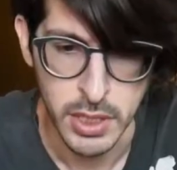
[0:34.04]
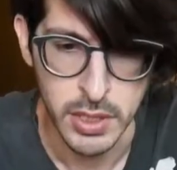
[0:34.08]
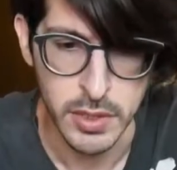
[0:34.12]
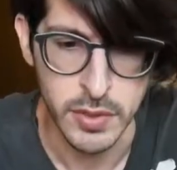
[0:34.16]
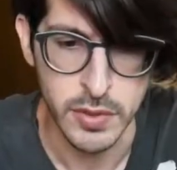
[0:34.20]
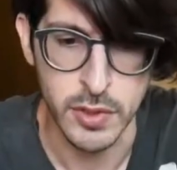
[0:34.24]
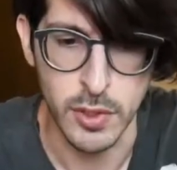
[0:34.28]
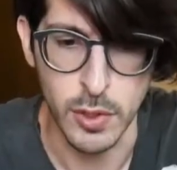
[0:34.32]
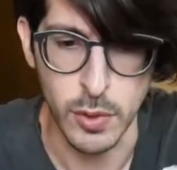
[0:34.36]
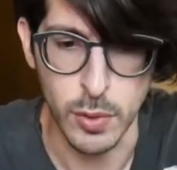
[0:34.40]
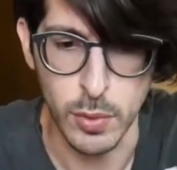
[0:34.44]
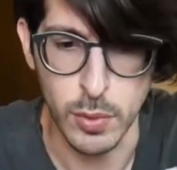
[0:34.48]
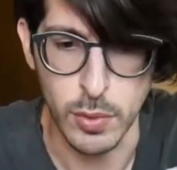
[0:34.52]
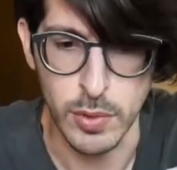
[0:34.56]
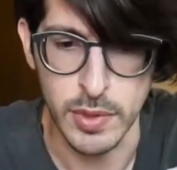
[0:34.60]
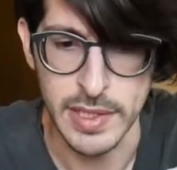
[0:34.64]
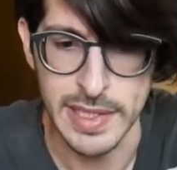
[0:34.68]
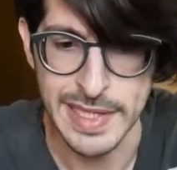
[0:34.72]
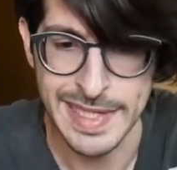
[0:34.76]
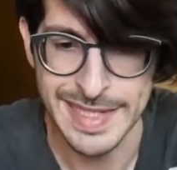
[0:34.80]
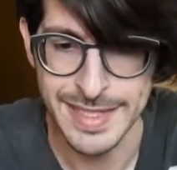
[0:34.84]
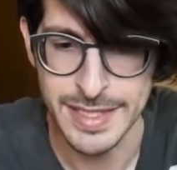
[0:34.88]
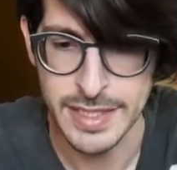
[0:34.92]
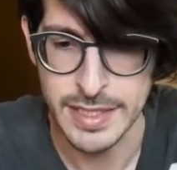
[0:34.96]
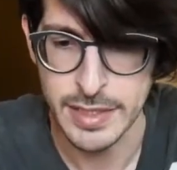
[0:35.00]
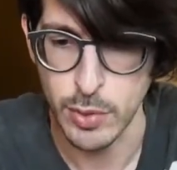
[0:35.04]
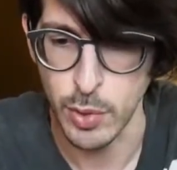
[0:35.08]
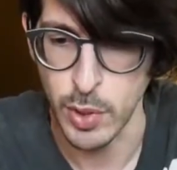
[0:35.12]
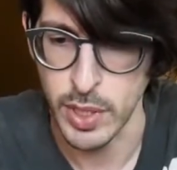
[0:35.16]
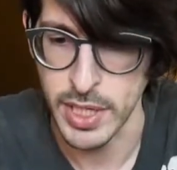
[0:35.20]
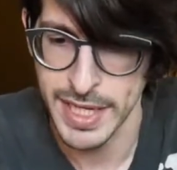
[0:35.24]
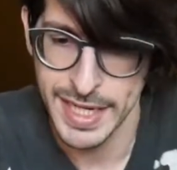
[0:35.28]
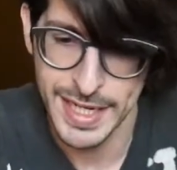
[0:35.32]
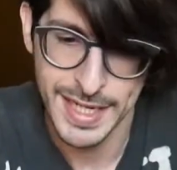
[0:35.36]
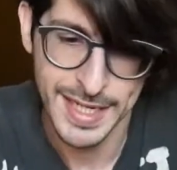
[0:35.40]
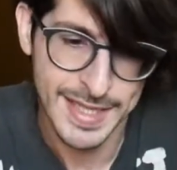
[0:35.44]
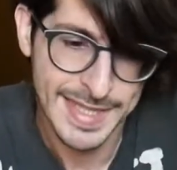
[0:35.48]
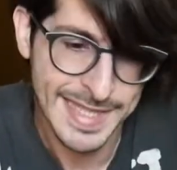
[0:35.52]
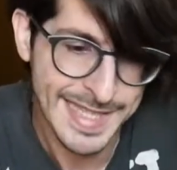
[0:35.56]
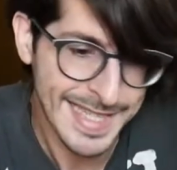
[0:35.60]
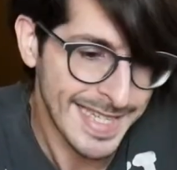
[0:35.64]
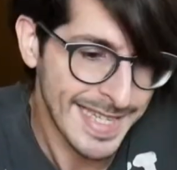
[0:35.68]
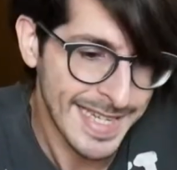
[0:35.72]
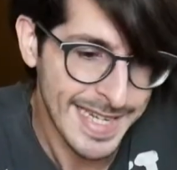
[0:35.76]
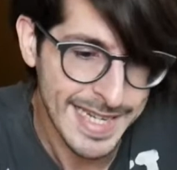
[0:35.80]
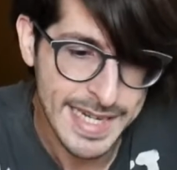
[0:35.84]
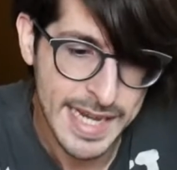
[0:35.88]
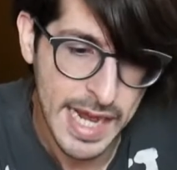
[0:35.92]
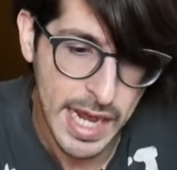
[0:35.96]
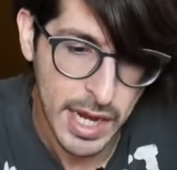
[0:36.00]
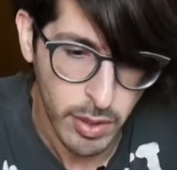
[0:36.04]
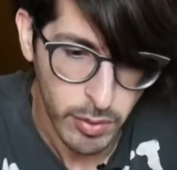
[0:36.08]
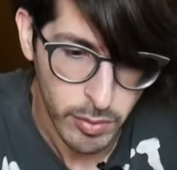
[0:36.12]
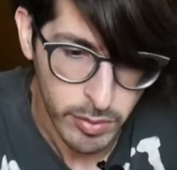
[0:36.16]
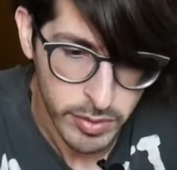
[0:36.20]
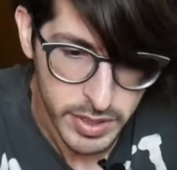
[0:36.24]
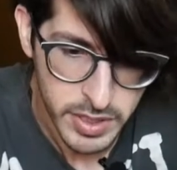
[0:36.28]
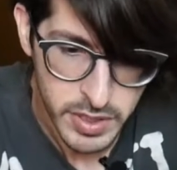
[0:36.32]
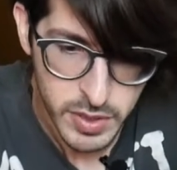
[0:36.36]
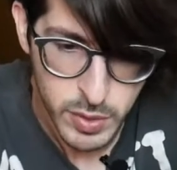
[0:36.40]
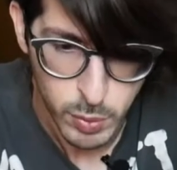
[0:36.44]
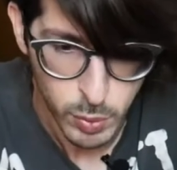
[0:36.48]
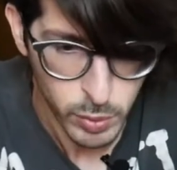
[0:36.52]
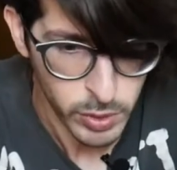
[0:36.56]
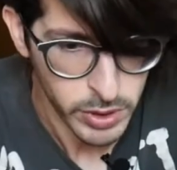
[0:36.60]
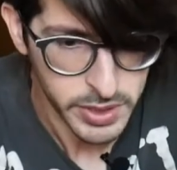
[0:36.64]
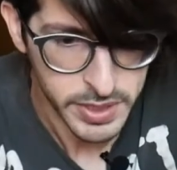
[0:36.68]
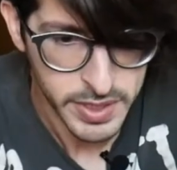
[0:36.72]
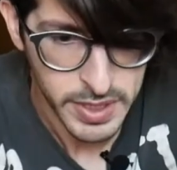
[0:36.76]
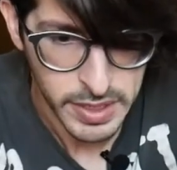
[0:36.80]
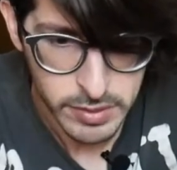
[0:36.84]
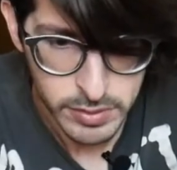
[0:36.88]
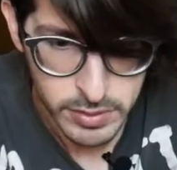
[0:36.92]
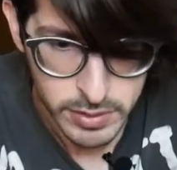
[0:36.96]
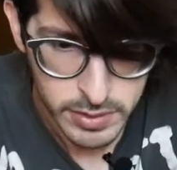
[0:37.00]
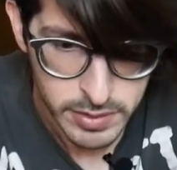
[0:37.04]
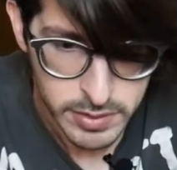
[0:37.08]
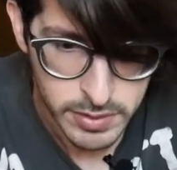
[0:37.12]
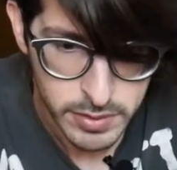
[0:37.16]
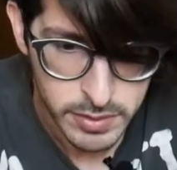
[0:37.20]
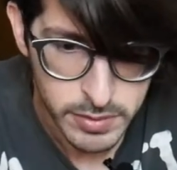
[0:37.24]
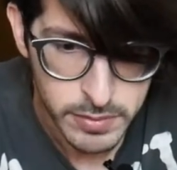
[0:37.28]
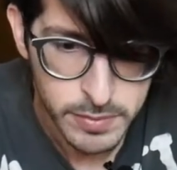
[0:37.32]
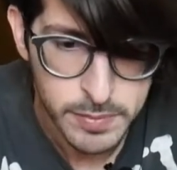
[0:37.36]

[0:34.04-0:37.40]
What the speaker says: So let's go ahead and see how this works out.